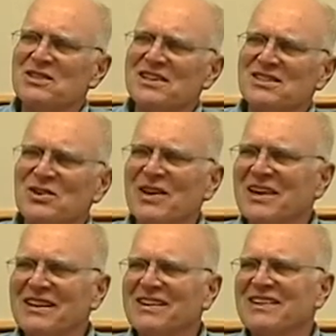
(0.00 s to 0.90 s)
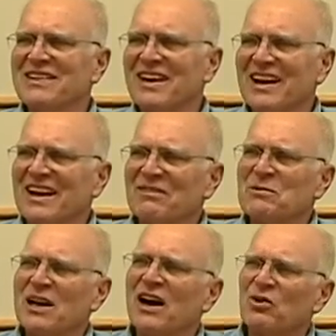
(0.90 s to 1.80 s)
And so they got out of
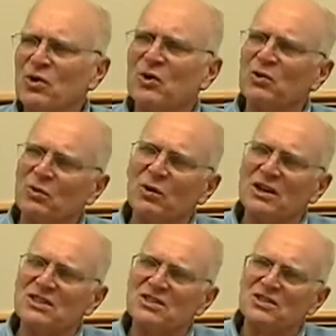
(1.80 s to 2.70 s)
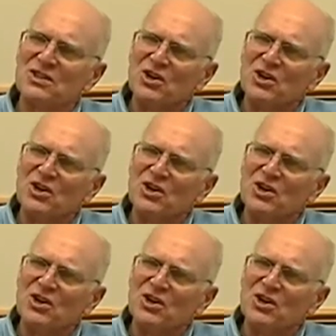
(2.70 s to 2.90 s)
me how cold it was,